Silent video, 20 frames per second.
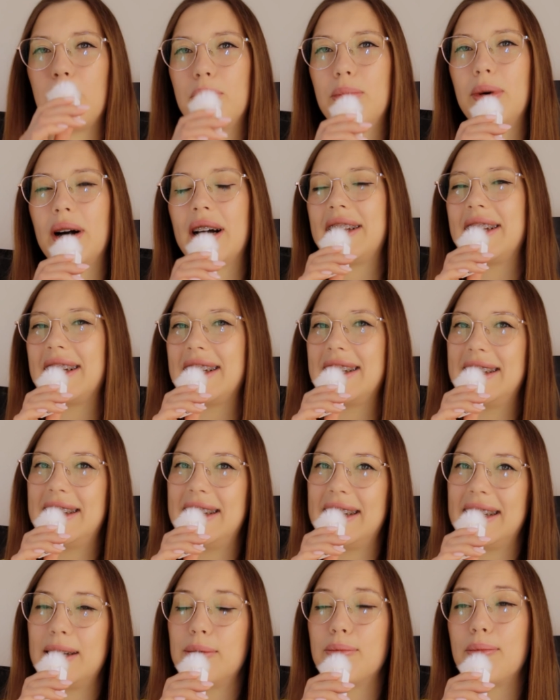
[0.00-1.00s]
But I
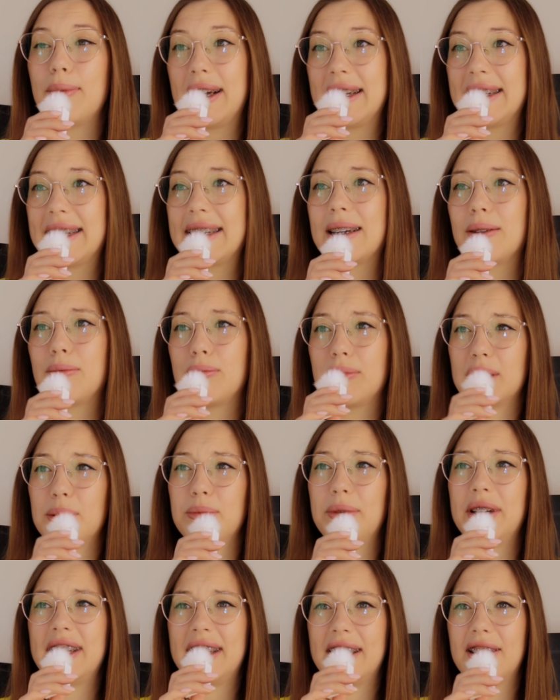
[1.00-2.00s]
did messed up with
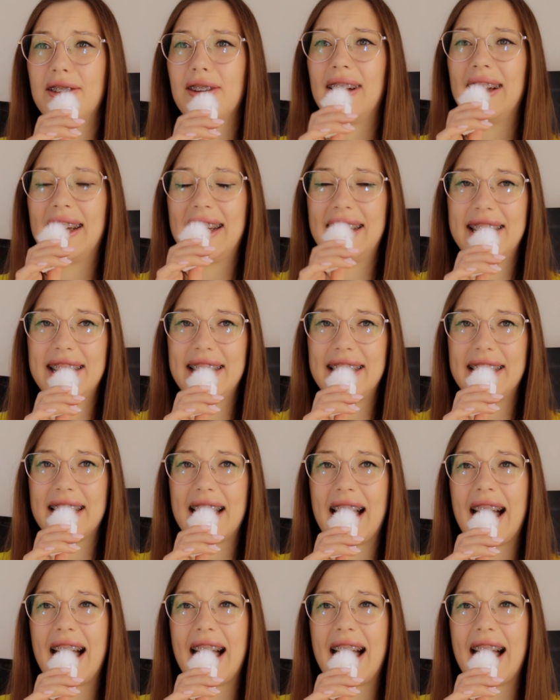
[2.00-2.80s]
material ID.